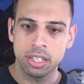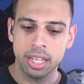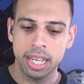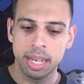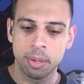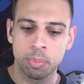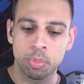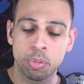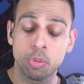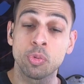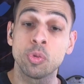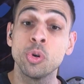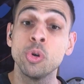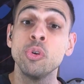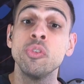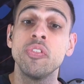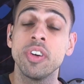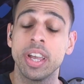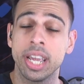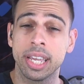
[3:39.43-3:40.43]
in
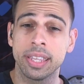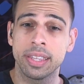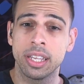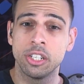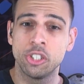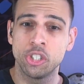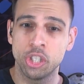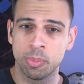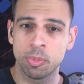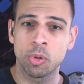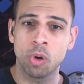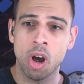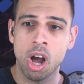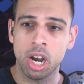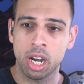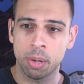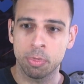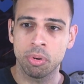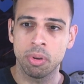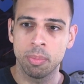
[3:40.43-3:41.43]
proving that Jim
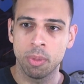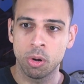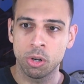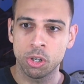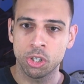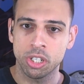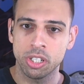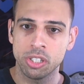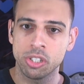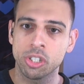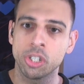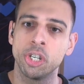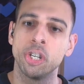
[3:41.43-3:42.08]
Crockett Promotions